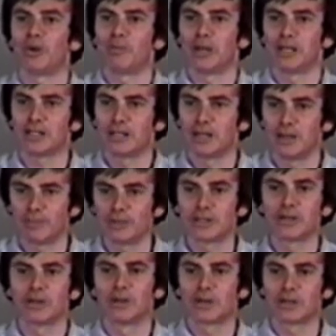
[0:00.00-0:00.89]
Mason
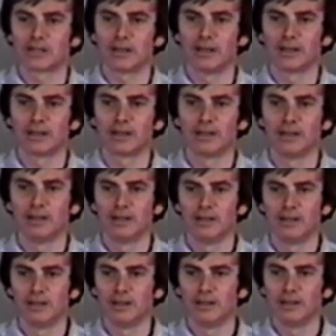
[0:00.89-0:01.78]
episode looks like.
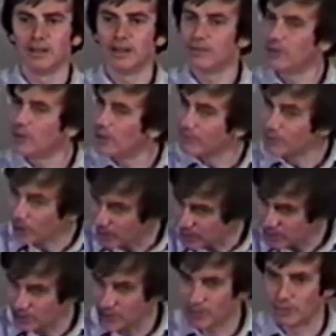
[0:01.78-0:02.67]
If you have
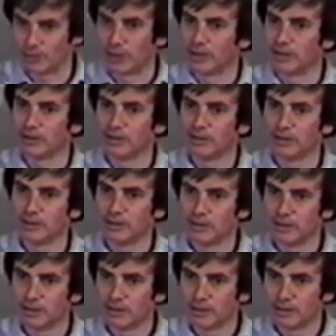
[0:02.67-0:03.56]
not seen one,
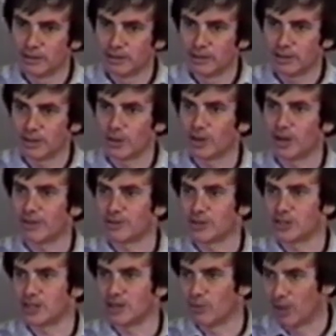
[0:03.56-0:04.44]
you only have to
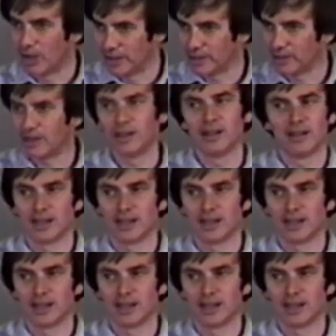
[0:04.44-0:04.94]
see one, and